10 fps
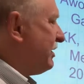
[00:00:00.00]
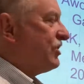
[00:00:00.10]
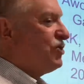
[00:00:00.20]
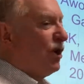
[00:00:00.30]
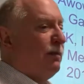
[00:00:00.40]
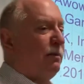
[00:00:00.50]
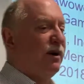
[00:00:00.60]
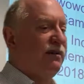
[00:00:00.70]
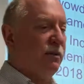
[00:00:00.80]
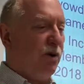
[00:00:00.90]
external member
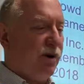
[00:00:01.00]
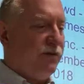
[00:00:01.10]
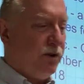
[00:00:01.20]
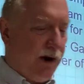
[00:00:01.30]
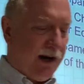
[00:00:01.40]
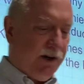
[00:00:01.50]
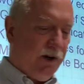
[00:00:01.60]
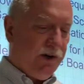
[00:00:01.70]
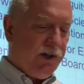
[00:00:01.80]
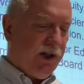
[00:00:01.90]
of the board of
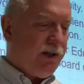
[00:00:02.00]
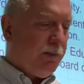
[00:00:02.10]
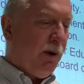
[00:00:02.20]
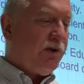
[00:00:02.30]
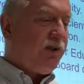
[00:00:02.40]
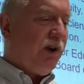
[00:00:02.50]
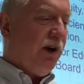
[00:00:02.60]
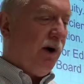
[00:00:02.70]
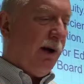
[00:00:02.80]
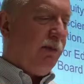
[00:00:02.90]
directors. It's supposed to
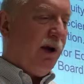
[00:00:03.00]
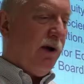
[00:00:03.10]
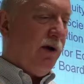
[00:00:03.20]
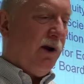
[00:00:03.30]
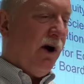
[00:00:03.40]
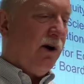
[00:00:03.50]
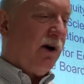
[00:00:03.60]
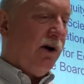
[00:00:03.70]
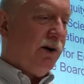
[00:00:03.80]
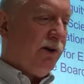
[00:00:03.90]
go IPO in Hong
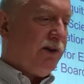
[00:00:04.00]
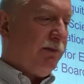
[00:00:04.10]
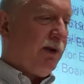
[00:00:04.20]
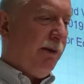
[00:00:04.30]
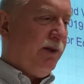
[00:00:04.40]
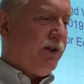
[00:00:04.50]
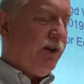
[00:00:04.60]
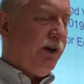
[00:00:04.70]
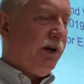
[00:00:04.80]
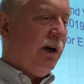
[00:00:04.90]
Kong sometime this
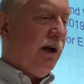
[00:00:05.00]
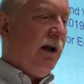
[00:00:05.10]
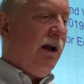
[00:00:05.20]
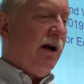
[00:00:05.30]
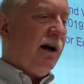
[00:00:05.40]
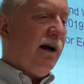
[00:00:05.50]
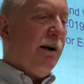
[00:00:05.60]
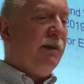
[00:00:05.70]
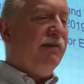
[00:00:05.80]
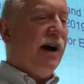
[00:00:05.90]
year.
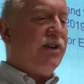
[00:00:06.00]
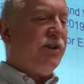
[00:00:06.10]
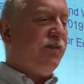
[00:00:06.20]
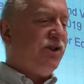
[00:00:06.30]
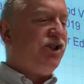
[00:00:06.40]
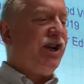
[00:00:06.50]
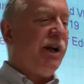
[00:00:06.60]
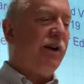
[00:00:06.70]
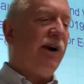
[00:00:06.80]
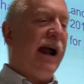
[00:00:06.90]
I'm advisor for
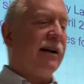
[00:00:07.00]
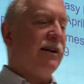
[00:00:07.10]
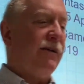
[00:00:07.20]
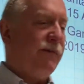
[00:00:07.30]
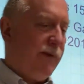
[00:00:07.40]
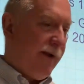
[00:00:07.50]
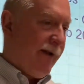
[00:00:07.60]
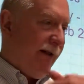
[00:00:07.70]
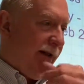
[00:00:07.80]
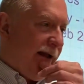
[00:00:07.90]
Chia Interactive,
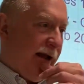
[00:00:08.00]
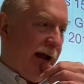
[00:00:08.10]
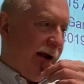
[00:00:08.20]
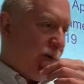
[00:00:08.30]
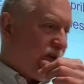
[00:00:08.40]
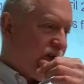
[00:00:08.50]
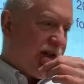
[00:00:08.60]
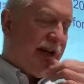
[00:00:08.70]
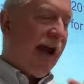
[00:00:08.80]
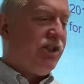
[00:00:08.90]
which
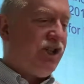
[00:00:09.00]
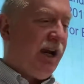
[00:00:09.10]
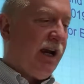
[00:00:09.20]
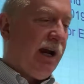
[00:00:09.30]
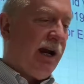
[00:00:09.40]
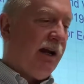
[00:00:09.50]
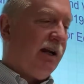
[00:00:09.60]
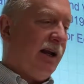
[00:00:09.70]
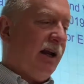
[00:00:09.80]
is Nanjing, and